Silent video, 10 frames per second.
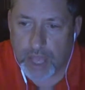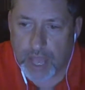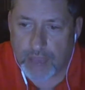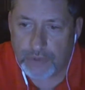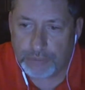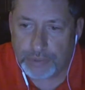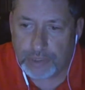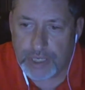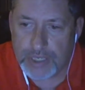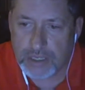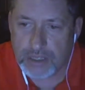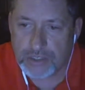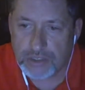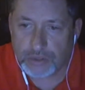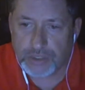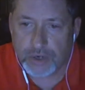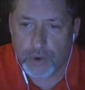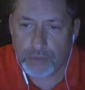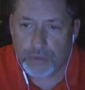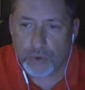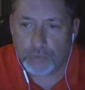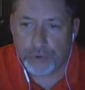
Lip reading: Have the police consulted criminal